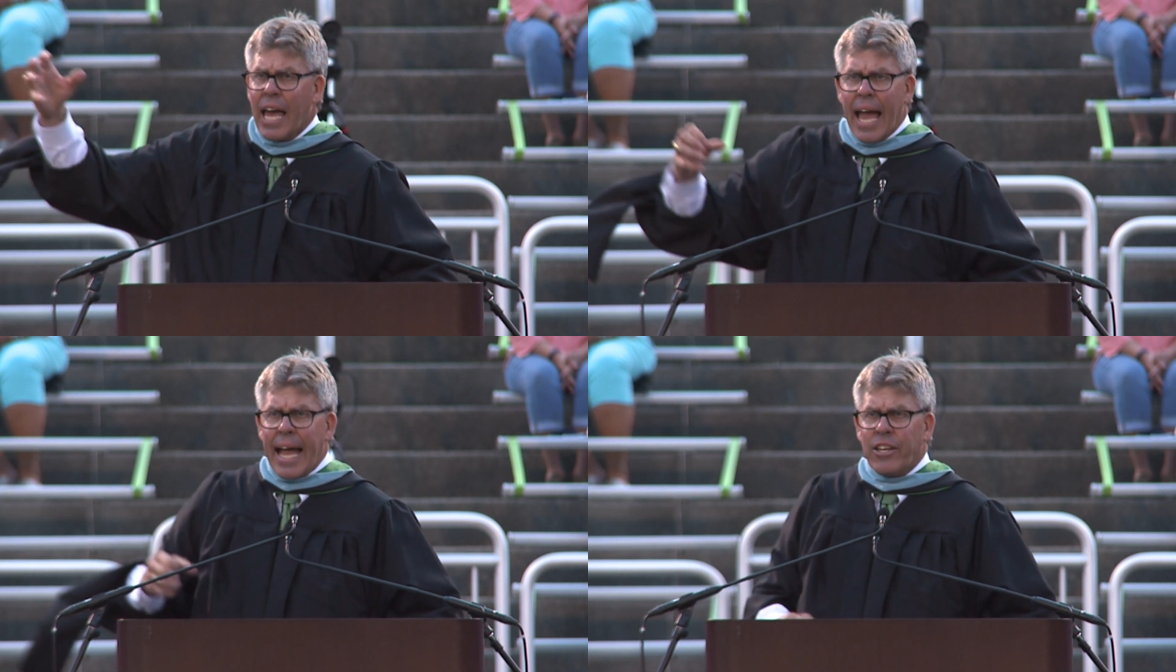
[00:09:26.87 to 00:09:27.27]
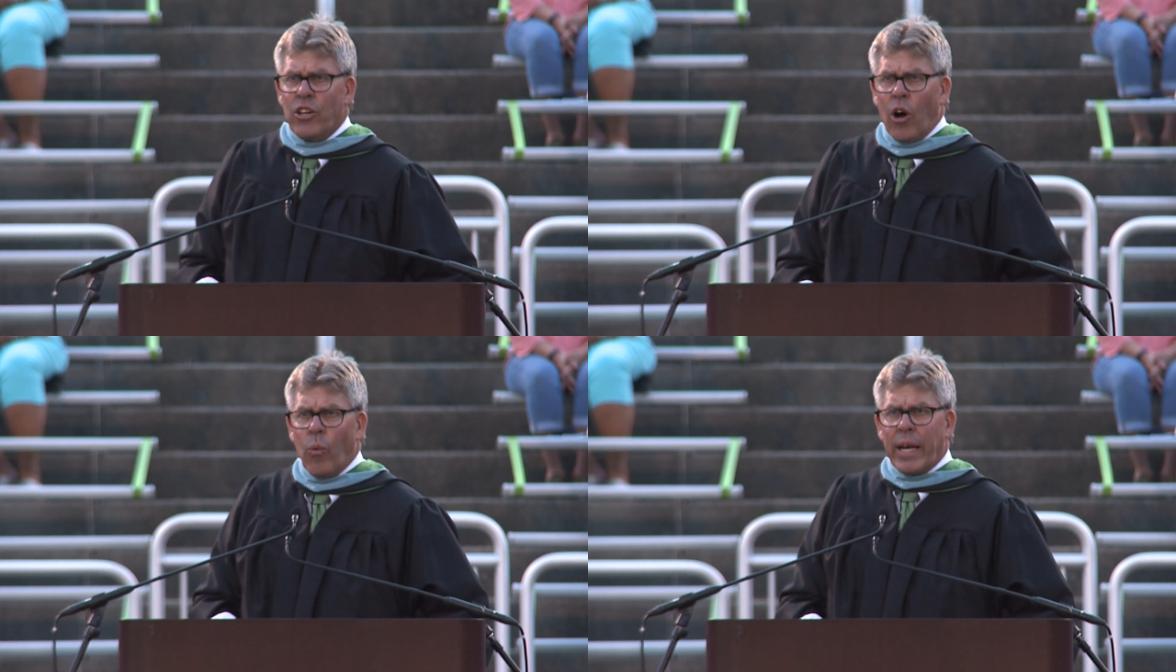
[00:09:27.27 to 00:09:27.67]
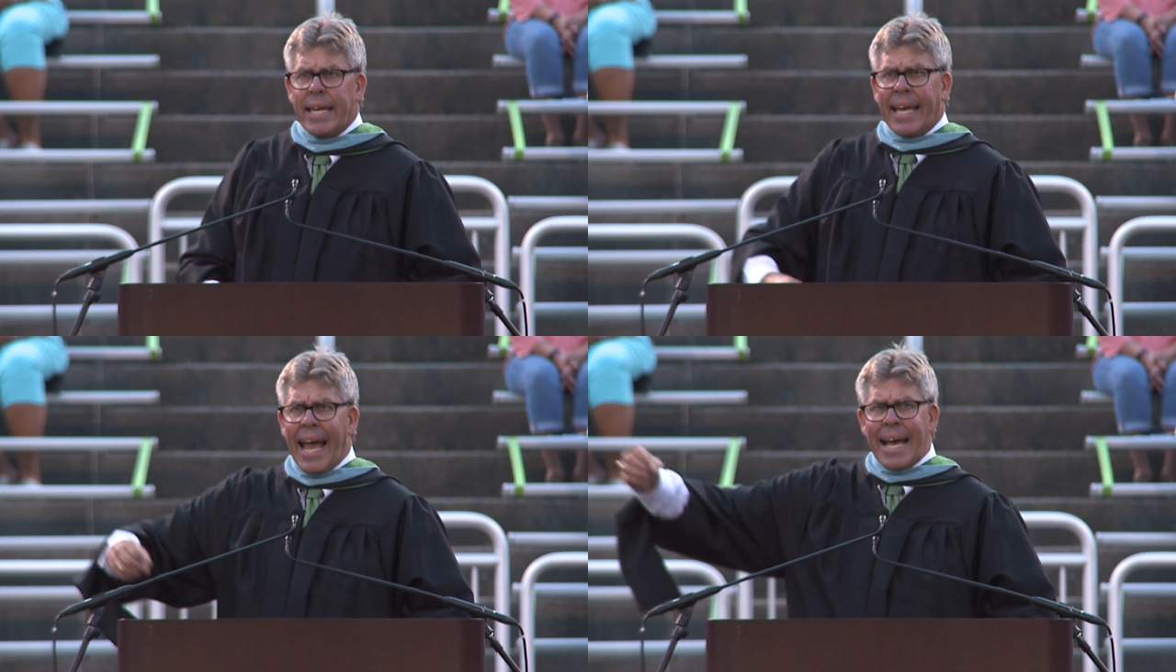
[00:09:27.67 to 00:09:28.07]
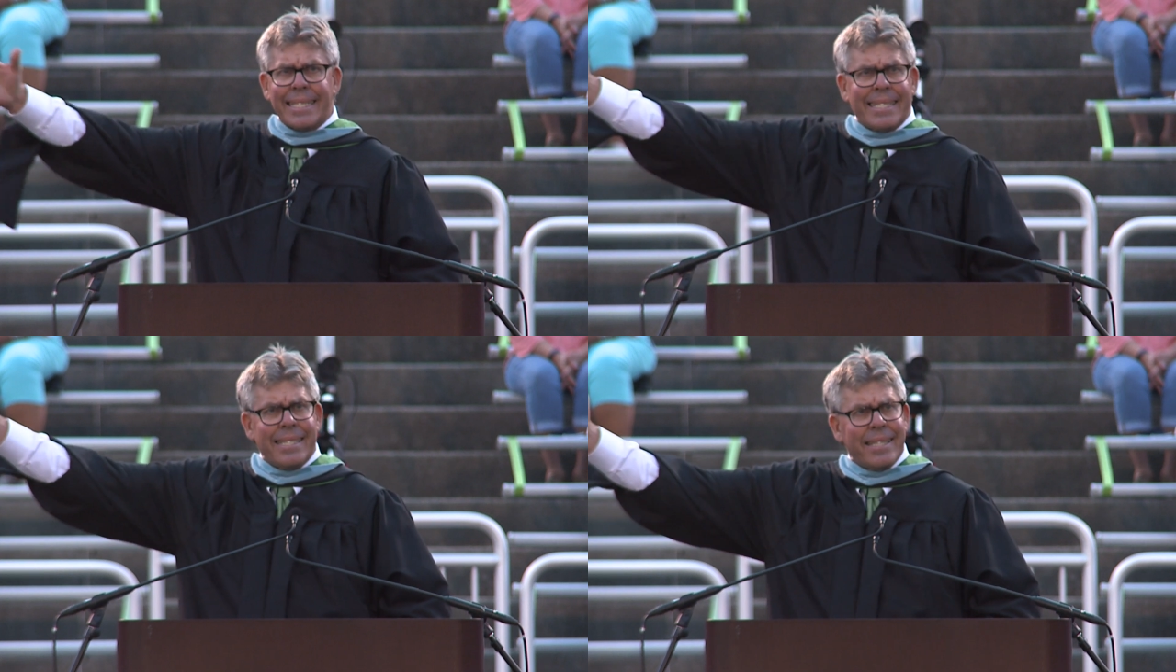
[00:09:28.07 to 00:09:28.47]
and you know, when he
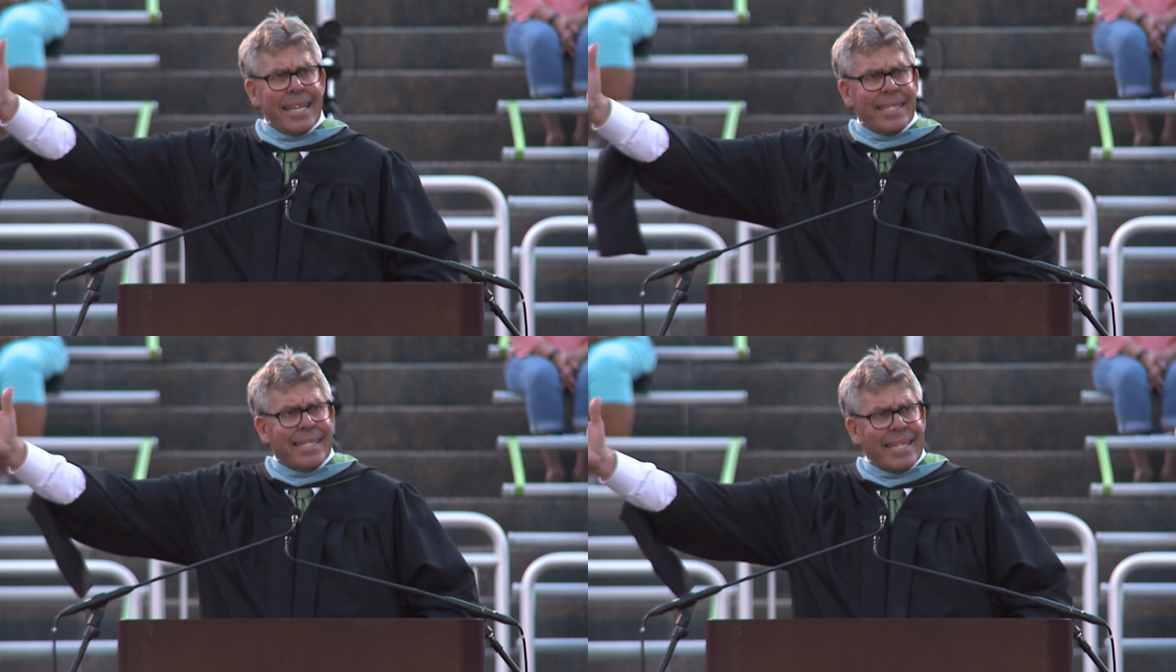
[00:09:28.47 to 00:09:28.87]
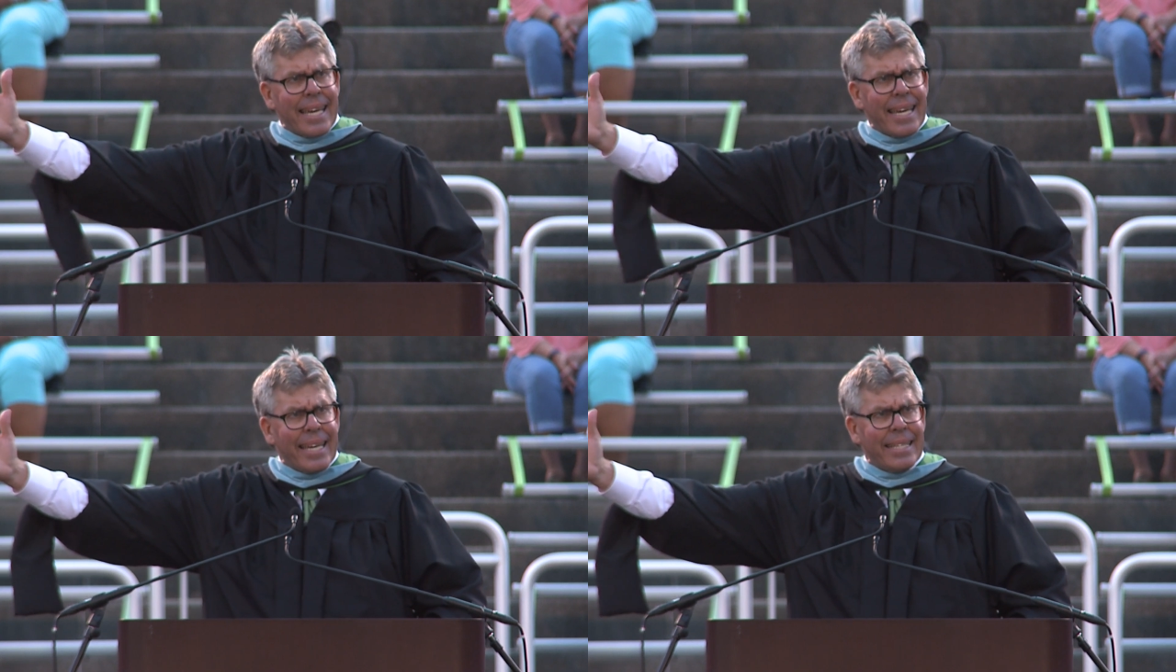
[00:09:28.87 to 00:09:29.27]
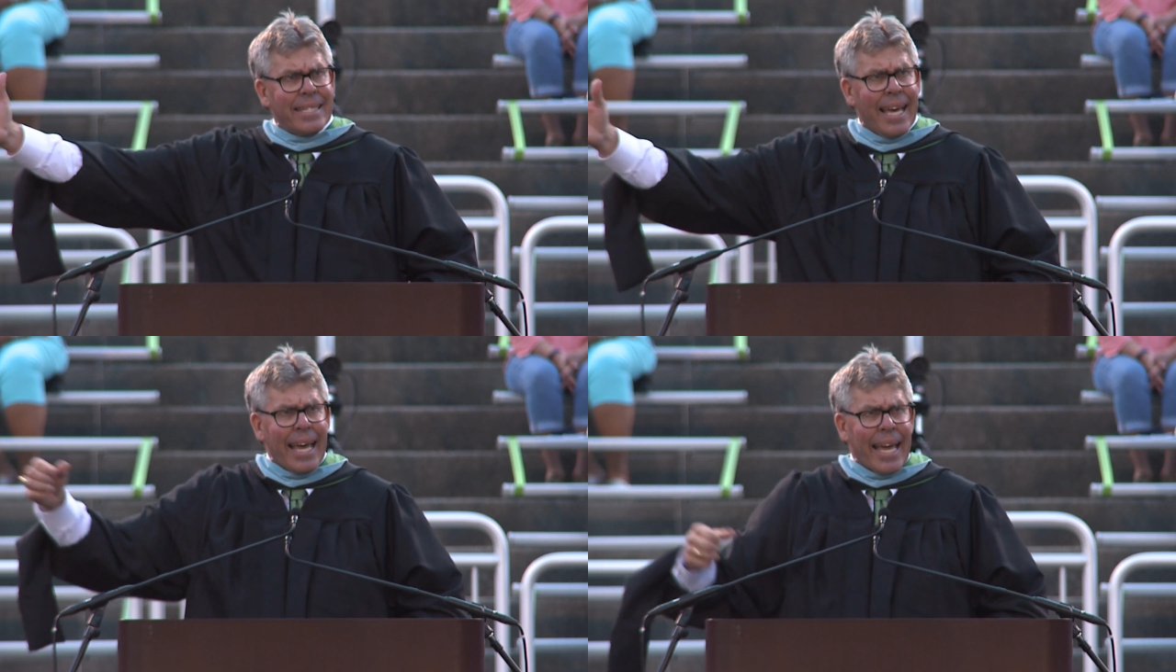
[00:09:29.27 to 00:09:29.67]
cast these seeds,